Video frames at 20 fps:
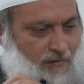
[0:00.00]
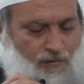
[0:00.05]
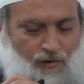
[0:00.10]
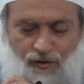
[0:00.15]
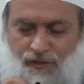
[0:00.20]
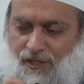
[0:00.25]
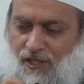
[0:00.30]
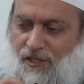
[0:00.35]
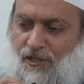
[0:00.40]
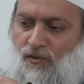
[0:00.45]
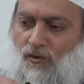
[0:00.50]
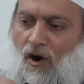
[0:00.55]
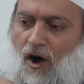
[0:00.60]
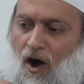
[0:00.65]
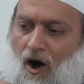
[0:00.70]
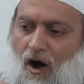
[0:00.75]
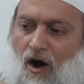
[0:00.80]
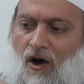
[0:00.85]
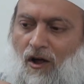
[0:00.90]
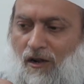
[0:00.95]
Mercy to
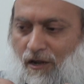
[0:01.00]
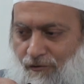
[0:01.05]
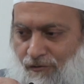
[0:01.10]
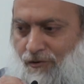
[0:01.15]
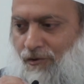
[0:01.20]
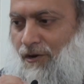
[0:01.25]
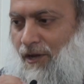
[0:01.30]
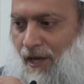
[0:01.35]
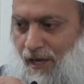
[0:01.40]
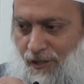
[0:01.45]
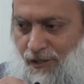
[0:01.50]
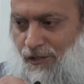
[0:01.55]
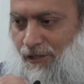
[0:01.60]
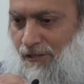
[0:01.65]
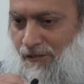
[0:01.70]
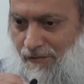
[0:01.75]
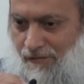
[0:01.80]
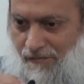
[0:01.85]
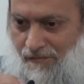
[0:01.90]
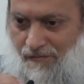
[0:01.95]
all of
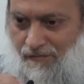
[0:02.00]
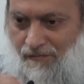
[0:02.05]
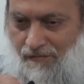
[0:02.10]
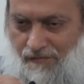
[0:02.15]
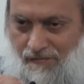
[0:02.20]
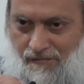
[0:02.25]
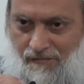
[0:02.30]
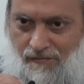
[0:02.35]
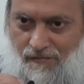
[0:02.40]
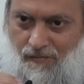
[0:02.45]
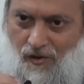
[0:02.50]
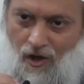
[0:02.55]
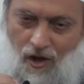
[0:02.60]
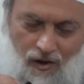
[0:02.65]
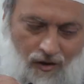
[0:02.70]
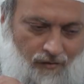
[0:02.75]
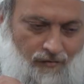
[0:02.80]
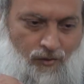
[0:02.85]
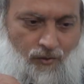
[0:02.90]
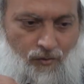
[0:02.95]
creation,
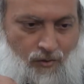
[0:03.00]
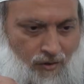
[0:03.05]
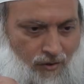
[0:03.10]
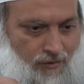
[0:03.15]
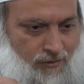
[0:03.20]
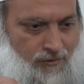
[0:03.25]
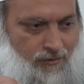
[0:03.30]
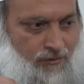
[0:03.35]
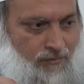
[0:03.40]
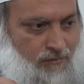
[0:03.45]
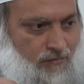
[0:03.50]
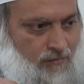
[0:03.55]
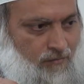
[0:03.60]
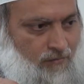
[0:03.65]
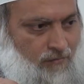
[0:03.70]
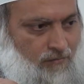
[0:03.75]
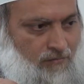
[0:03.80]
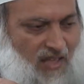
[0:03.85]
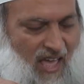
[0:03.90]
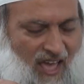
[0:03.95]
all of the worlds,
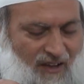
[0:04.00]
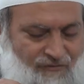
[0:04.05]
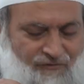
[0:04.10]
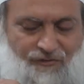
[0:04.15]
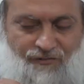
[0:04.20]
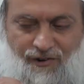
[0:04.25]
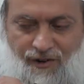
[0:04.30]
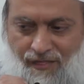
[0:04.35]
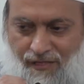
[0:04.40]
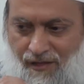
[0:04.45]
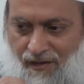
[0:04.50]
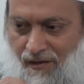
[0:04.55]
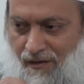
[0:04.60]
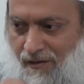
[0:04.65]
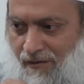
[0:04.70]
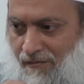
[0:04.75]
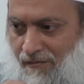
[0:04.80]
everything.